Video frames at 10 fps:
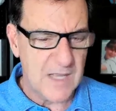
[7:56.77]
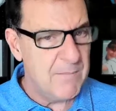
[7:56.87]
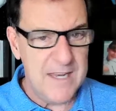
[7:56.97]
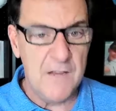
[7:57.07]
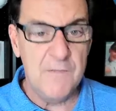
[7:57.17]

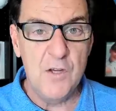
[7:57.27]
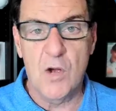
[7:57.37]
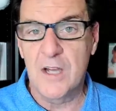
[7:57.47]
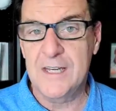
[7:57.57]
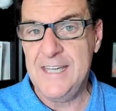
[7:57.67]
And many of you
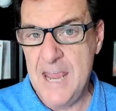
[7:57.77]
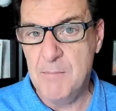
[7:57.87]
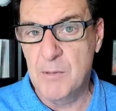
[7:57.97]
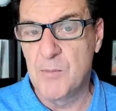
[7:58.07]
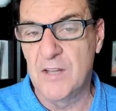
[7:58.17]
aren't
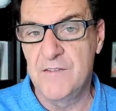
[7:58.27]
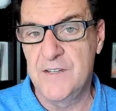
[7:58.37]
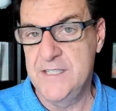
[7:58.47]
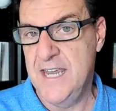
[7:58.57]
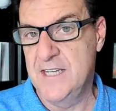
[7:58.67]
capable of
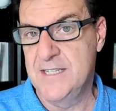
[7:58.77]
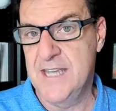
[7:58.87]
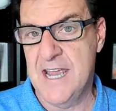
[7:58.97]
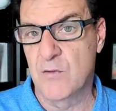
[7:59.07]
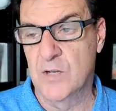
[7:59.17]
a day-in,
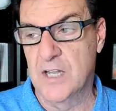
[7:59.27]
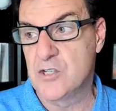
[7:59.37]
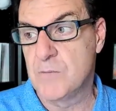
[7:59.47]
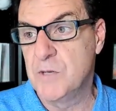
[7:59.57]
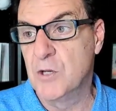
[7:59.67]
day-out
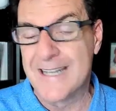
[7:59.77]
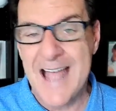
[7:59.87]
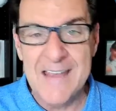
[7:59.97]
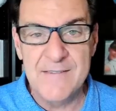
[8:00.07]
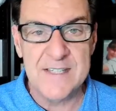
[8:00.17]
relationship. Your
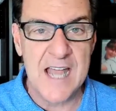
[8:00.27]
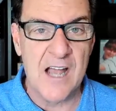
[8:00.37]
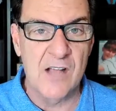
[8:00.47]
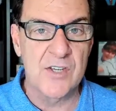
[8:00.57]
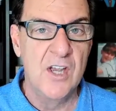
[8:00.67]

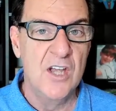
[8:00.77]
lifestyles